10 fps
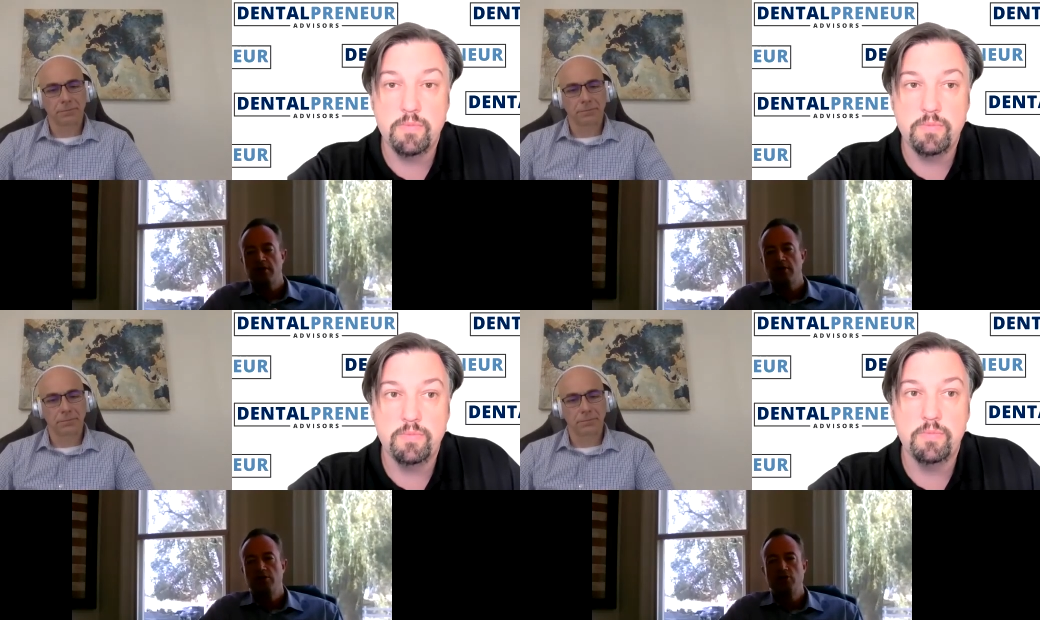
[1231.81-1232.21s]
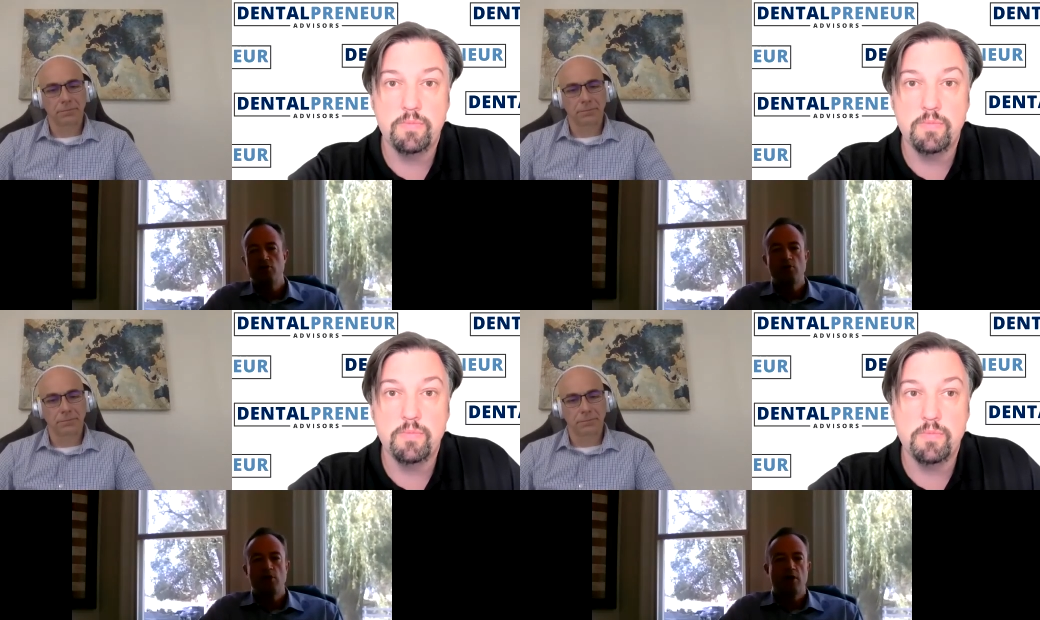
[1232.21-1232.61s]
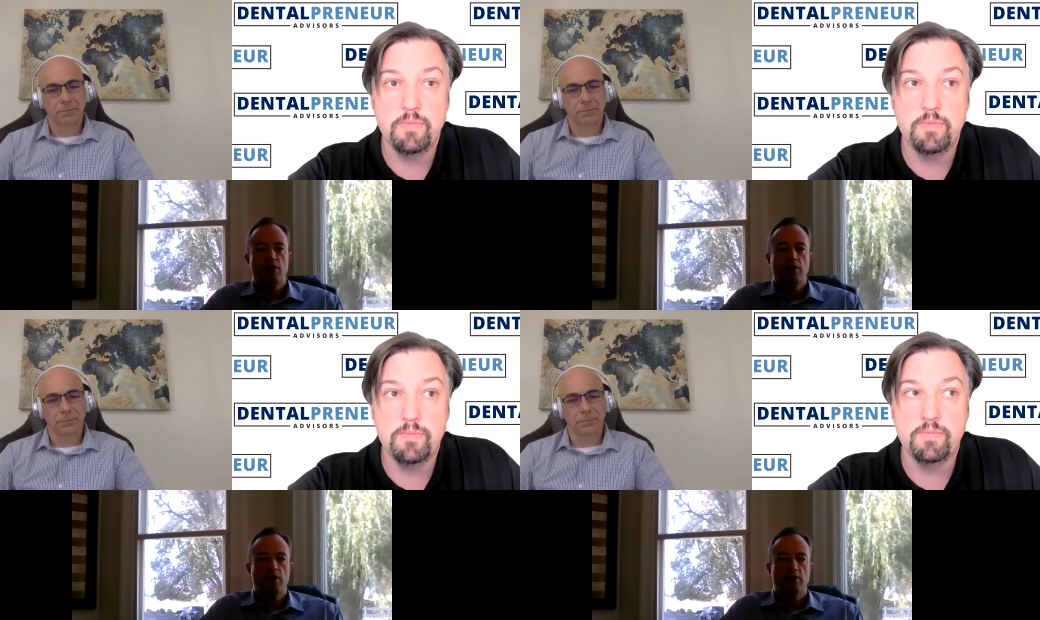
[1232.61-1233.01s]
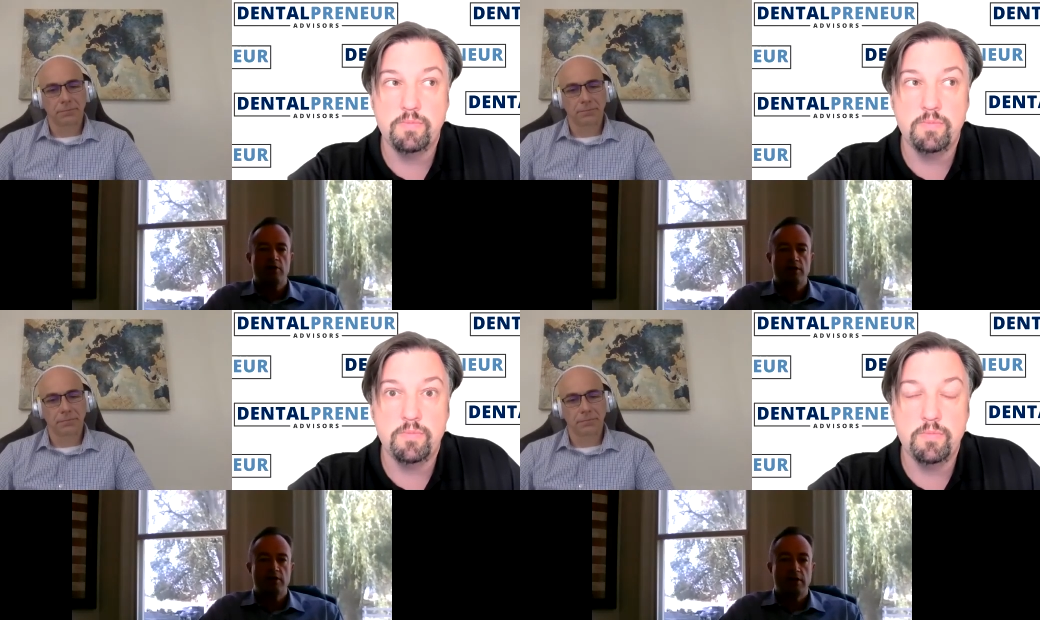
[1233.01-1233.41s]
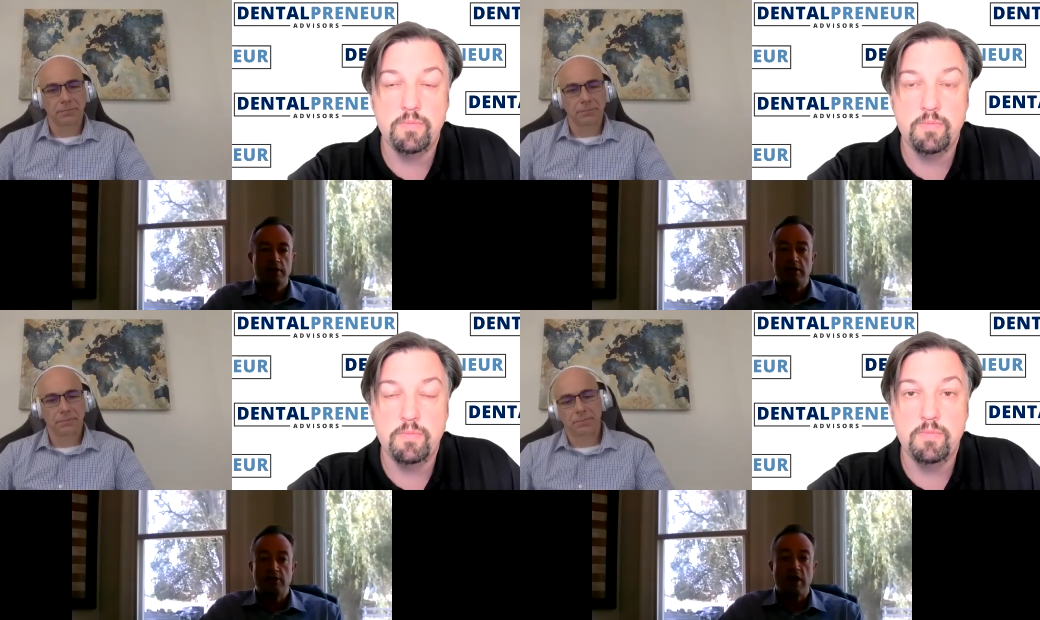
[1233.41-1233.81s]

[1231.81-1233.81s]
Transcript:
Speaker 1: You are, you've